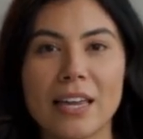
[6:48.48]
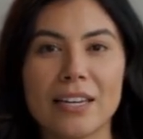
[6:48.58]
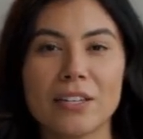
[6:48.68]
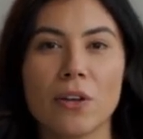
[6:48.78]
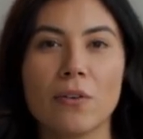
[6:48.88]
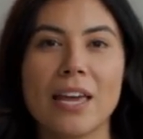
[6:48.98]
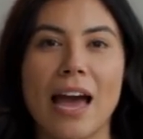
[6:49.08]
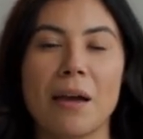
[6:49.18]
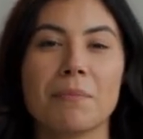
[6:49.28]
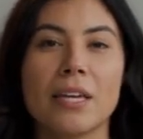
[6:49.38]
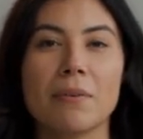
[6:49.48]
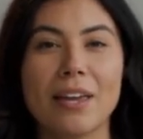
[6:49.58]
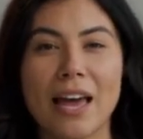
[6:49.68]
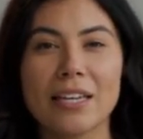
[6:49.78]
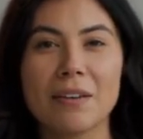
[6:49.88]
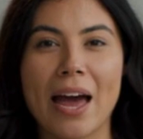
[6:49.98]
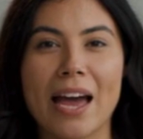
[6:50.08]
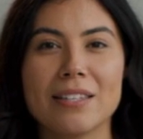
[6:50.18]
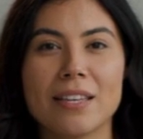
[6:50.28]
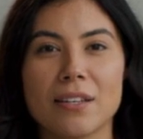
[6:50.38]
and it's already happening, we got to keep
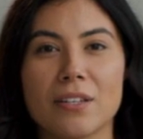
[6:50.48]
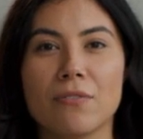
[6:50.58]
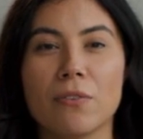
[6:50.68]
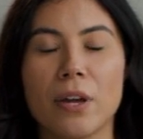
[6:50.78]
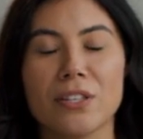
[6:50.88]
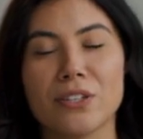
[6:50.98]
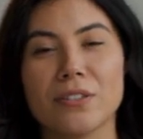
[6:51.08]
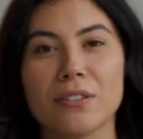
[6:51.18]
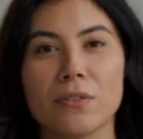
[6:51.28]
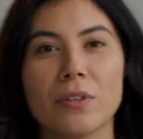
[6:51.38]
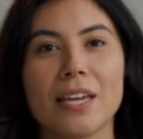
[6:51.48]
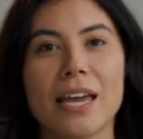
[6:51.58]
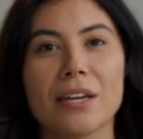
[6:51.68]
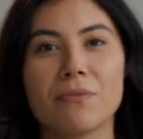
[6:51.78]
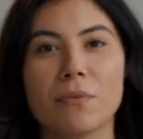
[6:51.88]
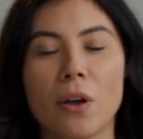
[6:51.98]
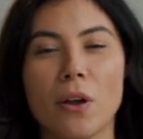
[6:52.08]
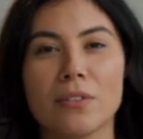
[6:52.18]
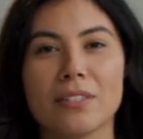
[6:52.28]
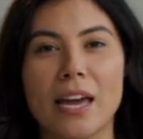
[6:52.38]
asking the tough questions, looking at it from
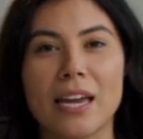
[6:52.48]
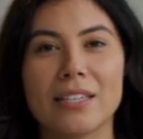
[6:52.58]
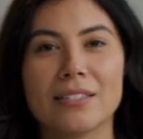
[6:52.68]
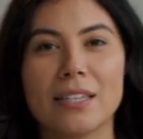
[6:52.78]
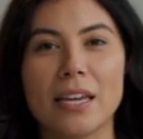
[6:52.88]
all sides,